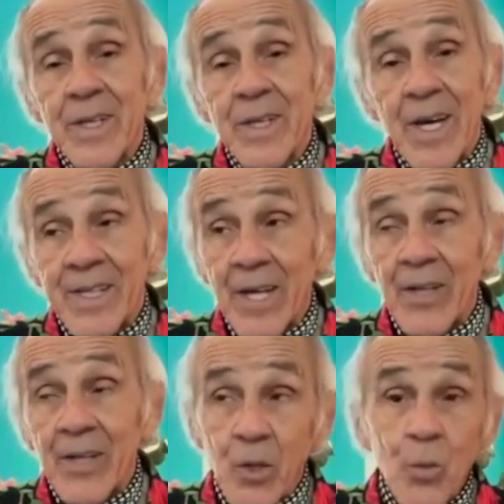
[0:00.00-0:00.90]
And now
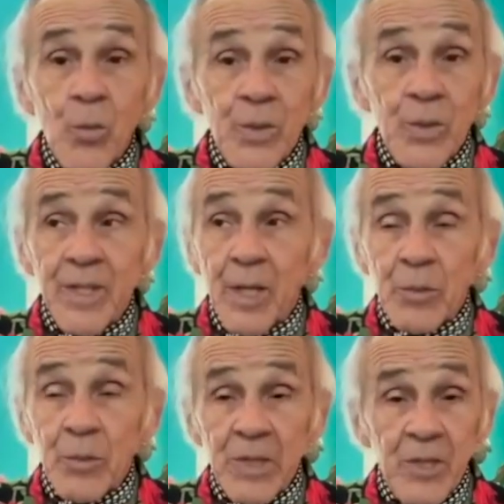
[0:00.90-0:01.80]
the new one that I'm
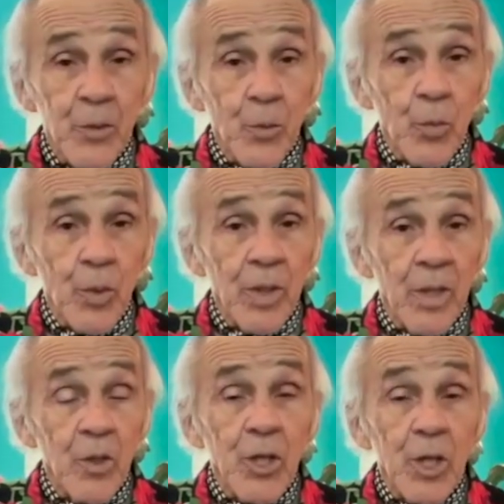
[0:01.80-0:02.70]
gonna do, uh,
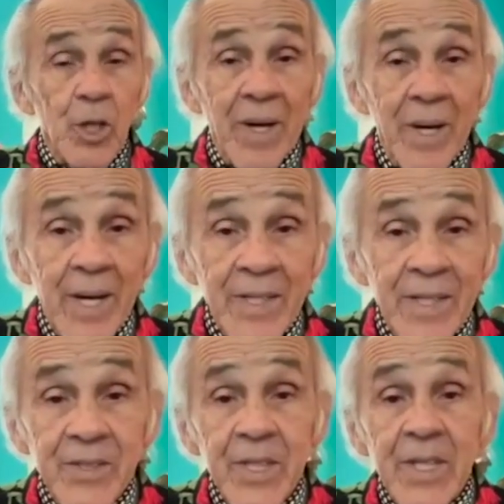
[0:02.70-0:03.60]
Look in My
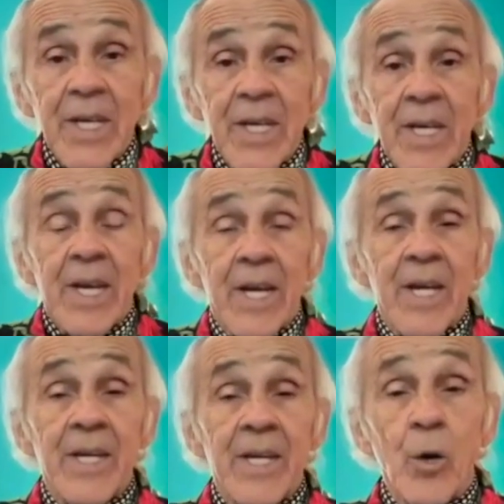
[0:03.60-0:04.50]
Eyes,
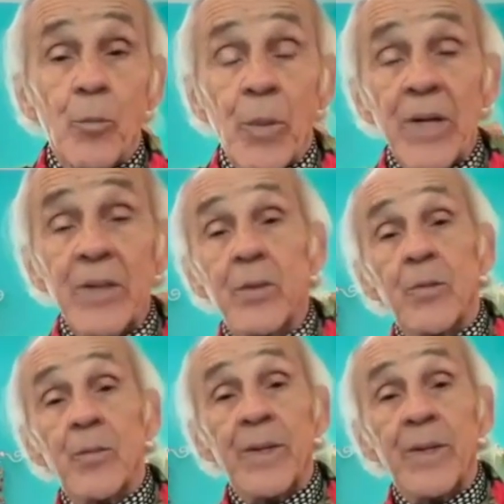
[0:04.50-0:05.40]
in El
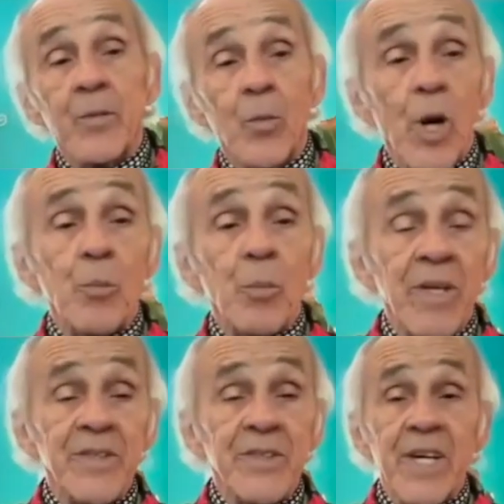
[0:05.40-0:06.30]
Paso, where I play
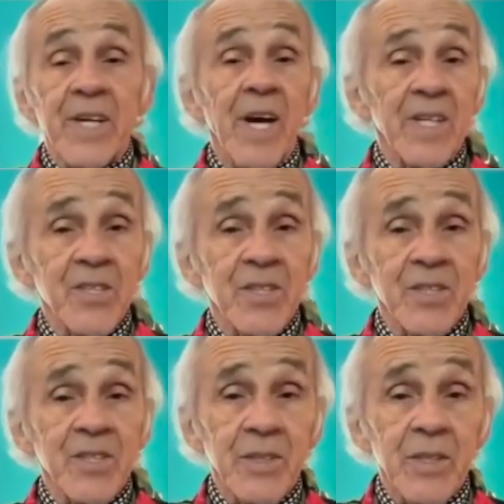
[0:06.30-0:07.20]
a
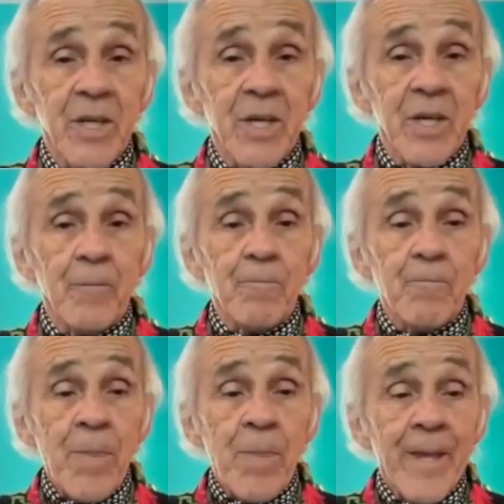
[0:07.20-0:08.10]
psychologist, uh,
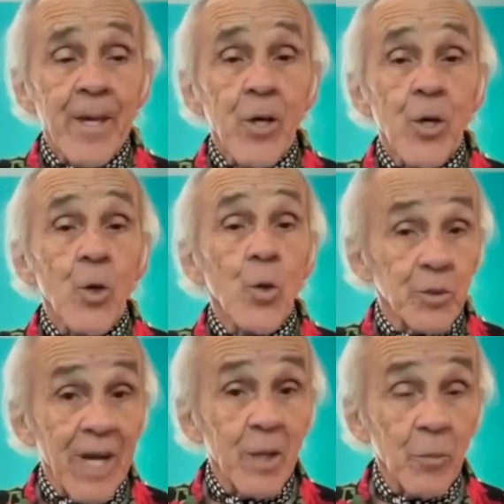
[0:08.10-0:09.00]
who it's
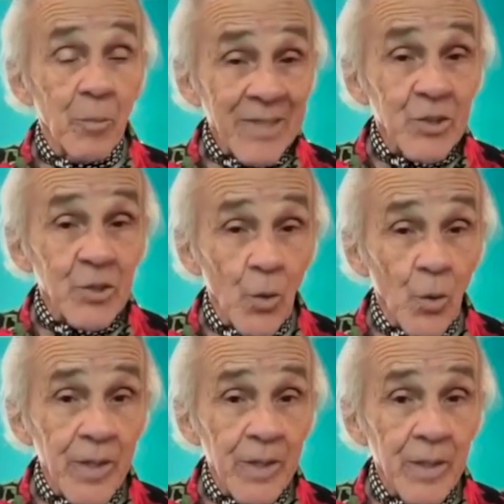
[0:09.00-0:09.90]
kind of my
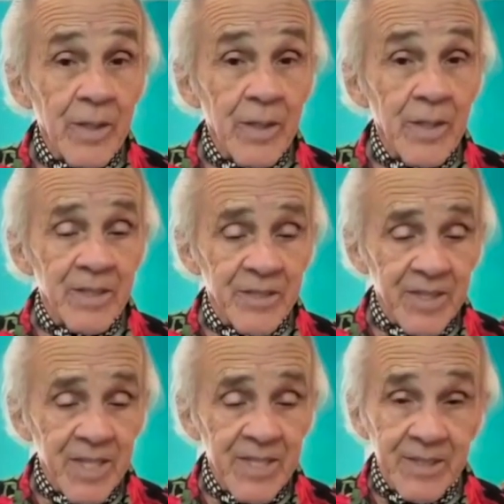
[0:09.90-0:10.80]
story in in the
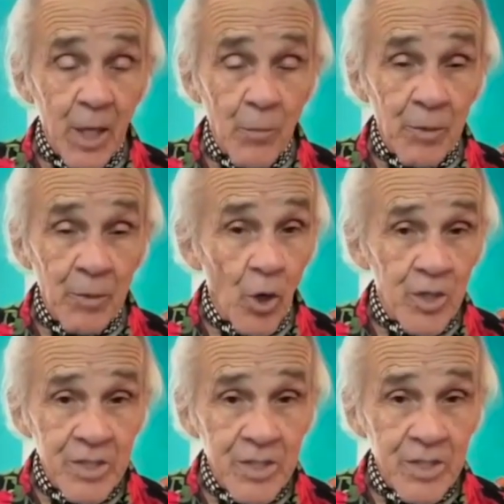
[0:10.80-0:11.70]
sense that I'm an
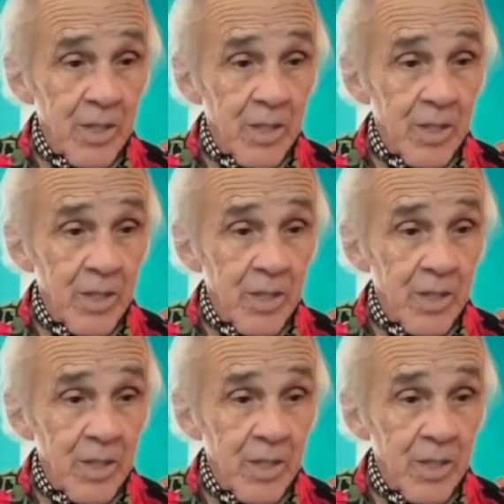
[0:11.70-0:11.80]
artist.